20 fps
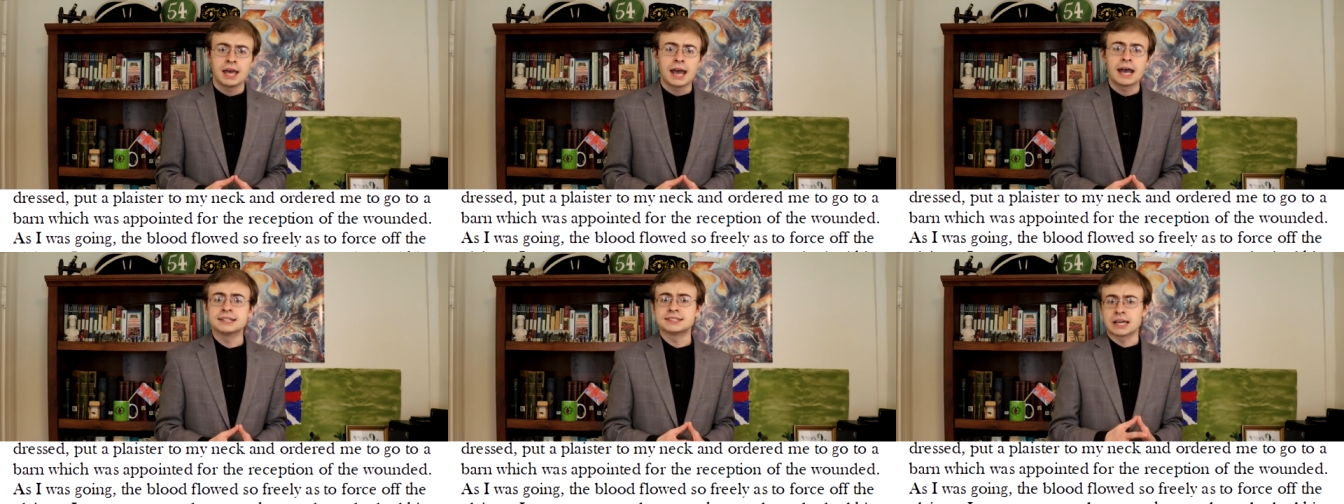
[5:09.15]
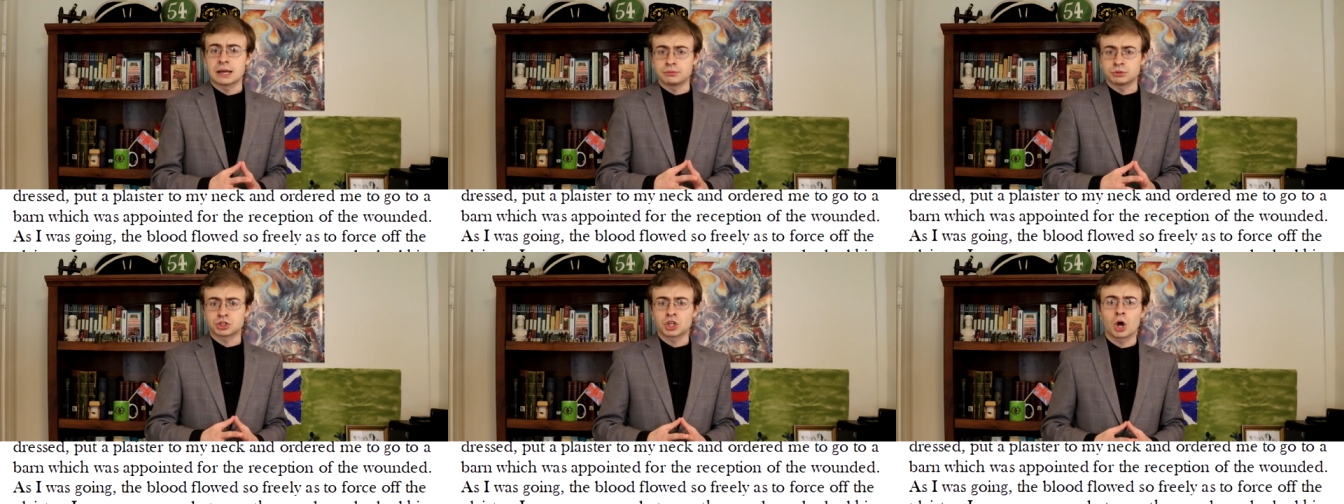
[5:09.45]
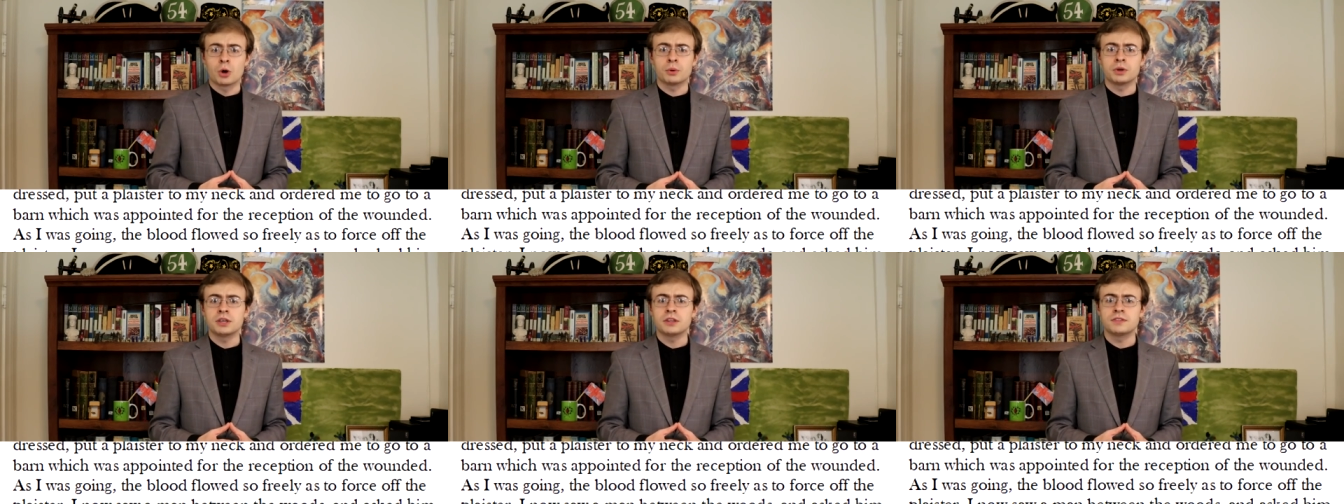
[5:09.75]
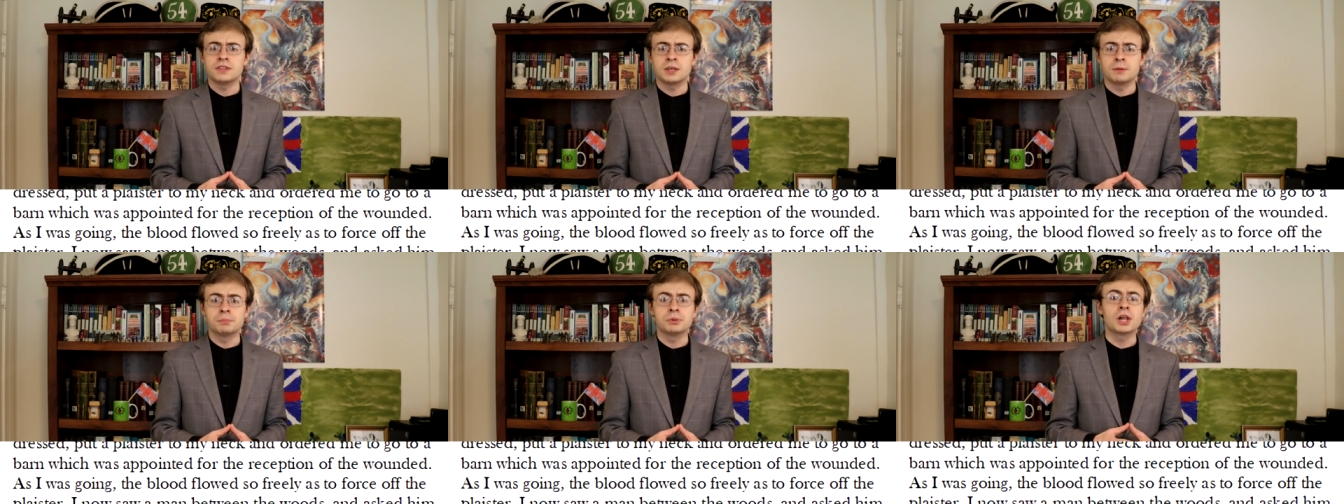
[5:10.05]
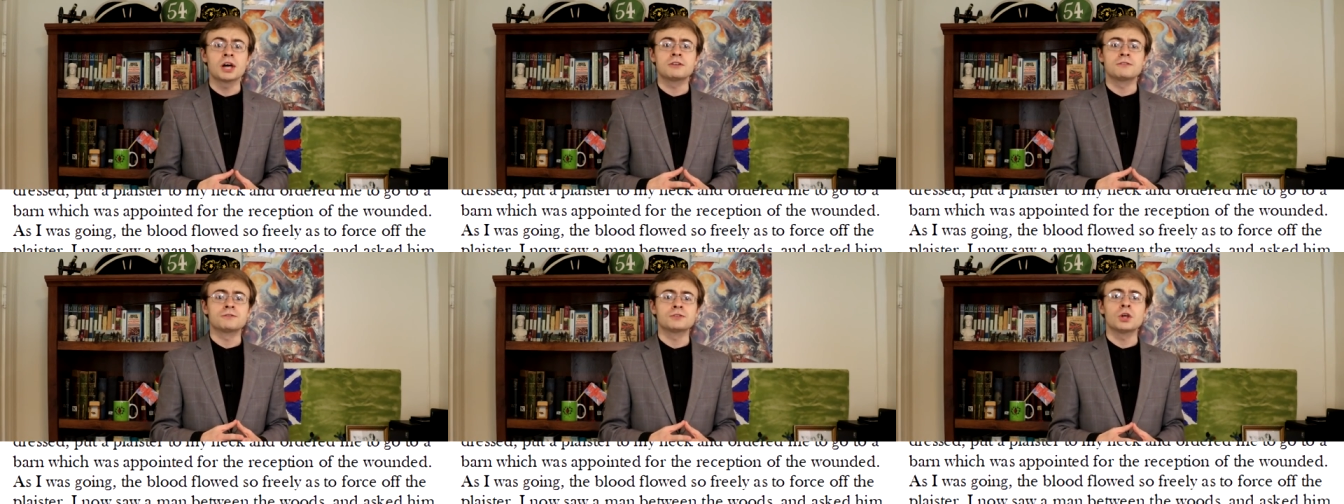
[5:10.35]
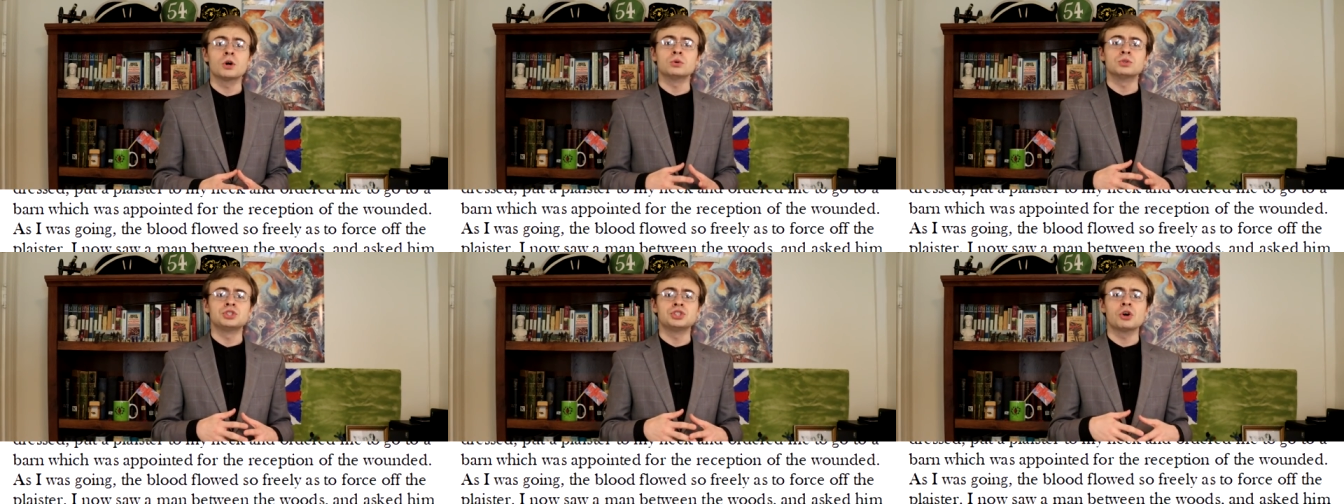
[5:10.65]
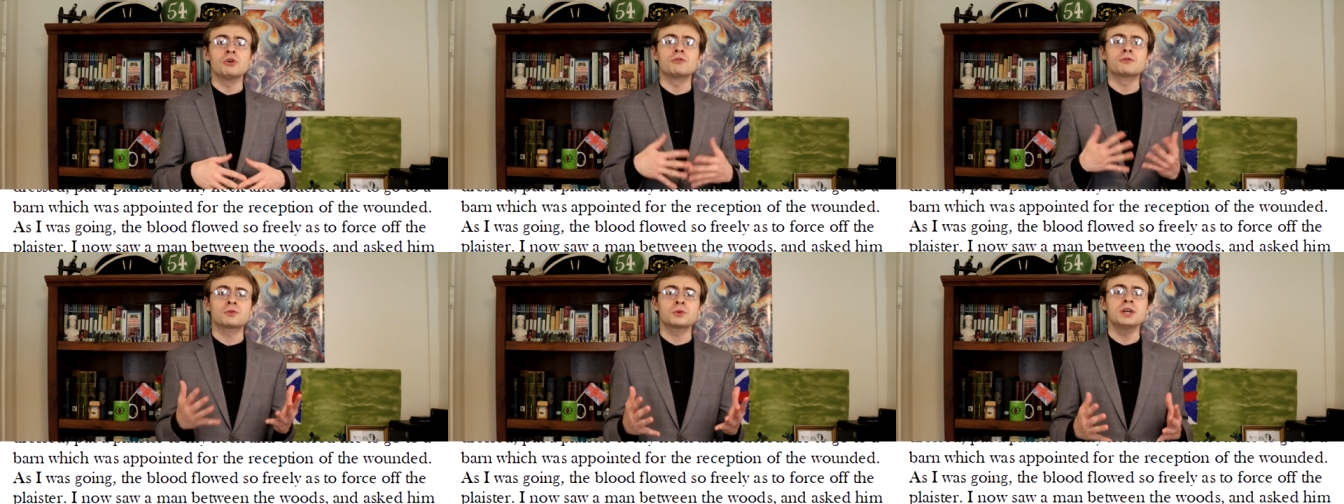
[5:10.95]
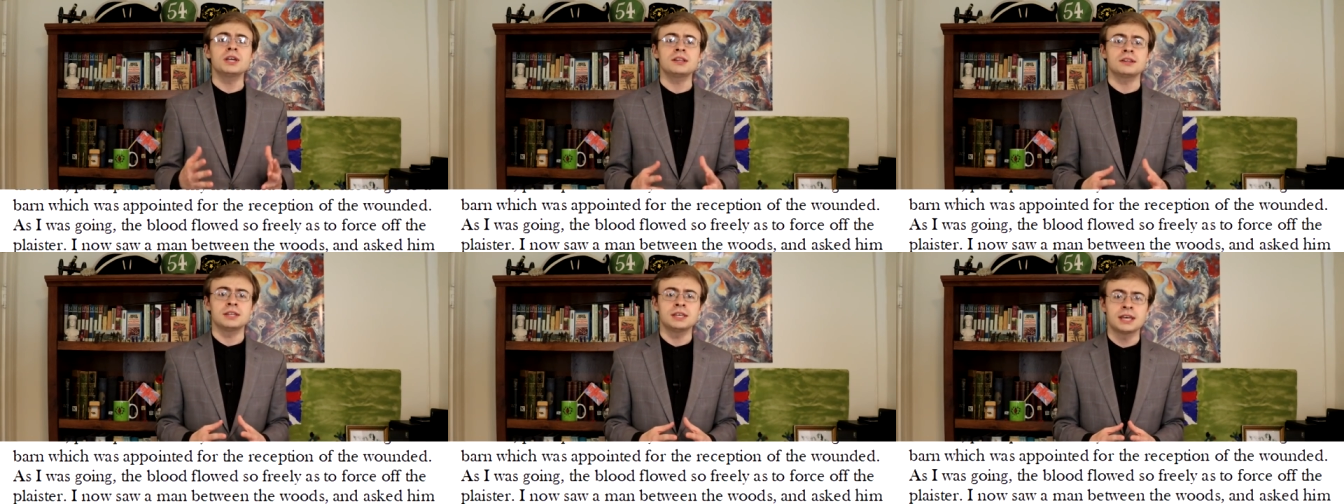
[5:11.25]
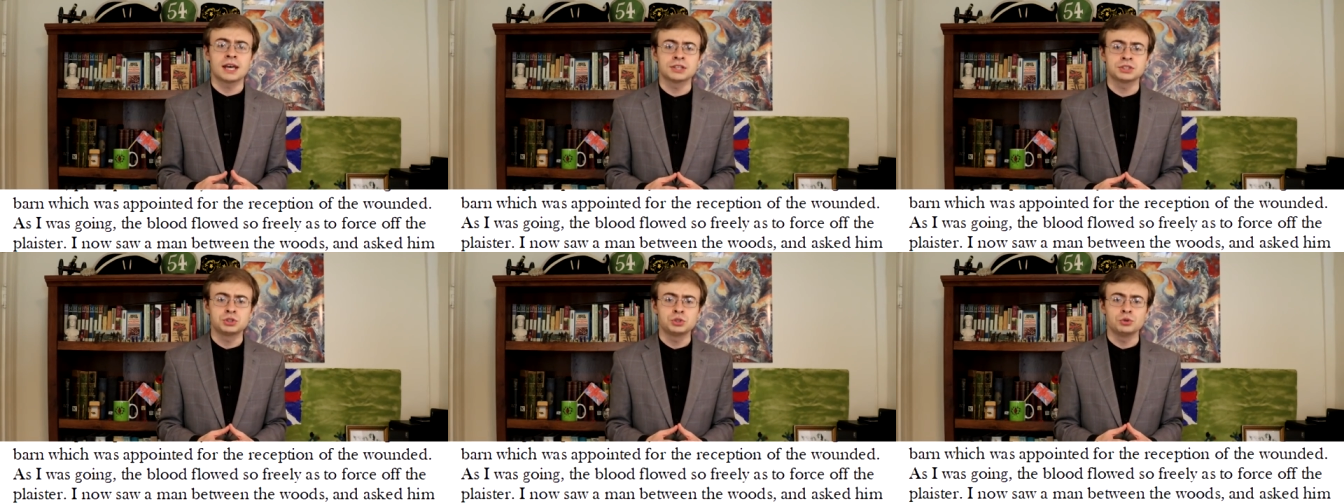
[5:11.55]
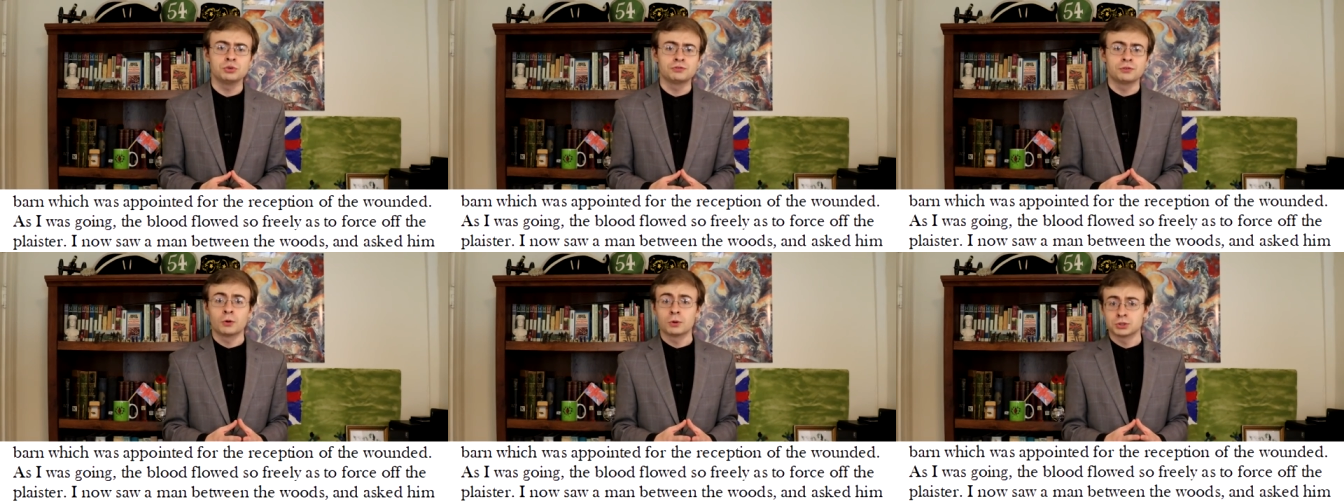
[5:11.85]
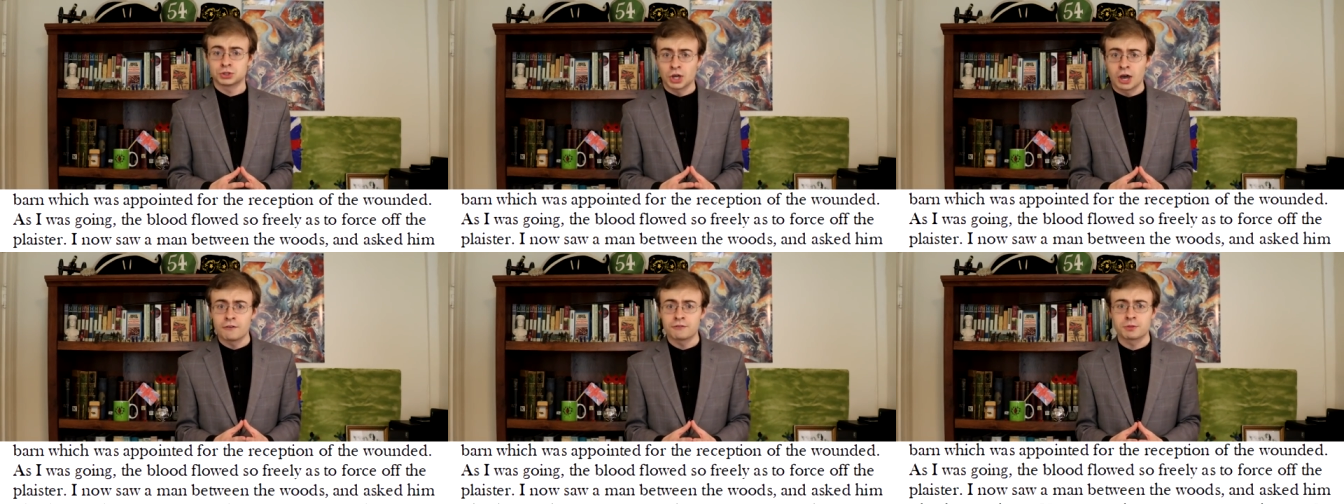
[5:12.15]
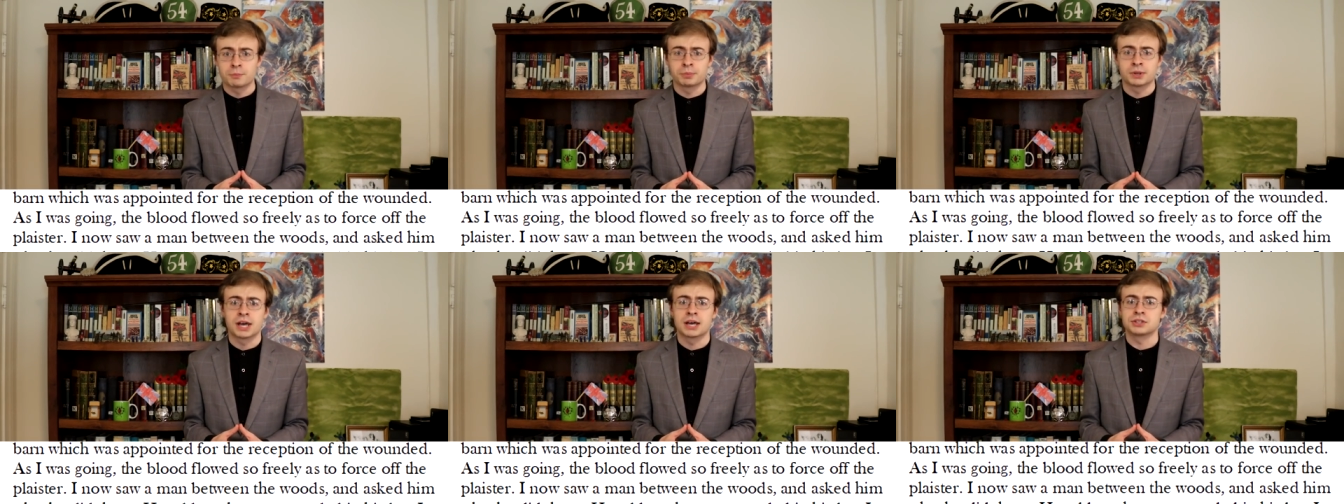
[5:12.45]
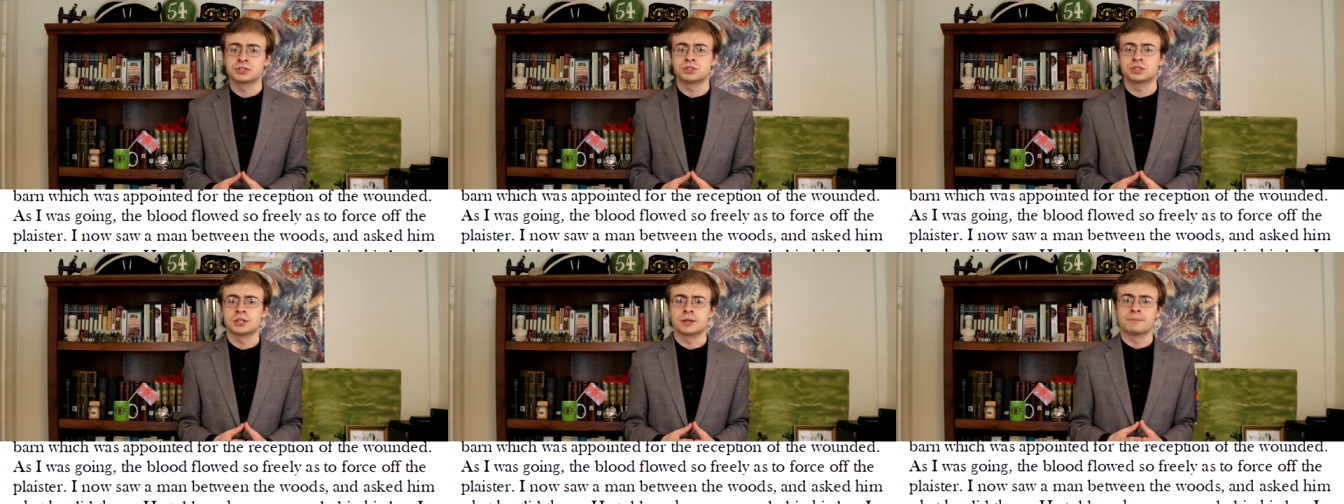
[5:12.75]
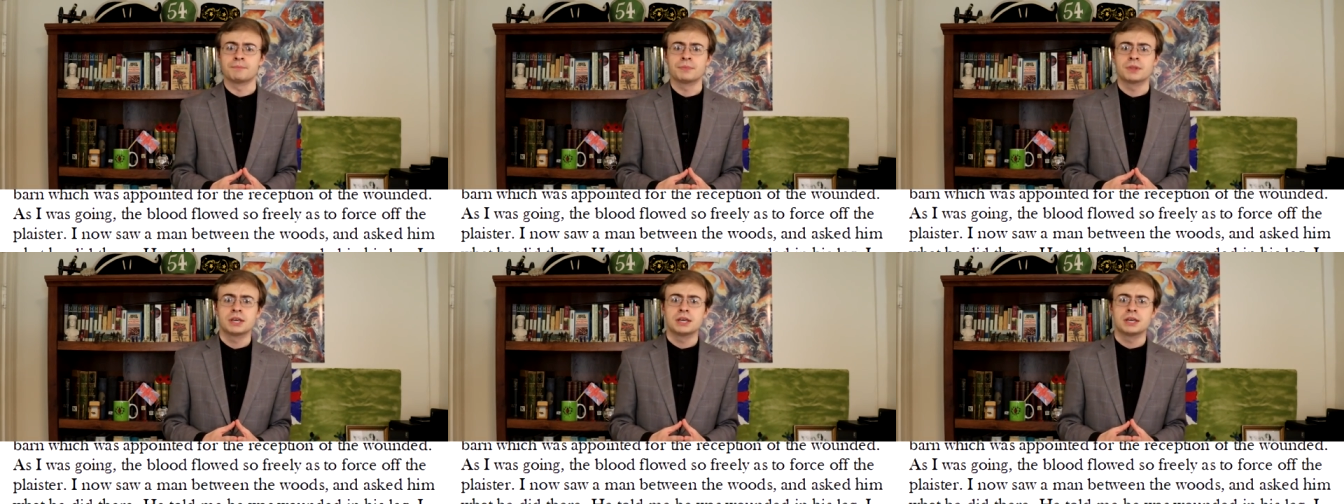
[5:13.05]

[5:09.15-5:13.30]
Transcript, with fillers: As I was going, the blood flowed so freely as to force off the plaster.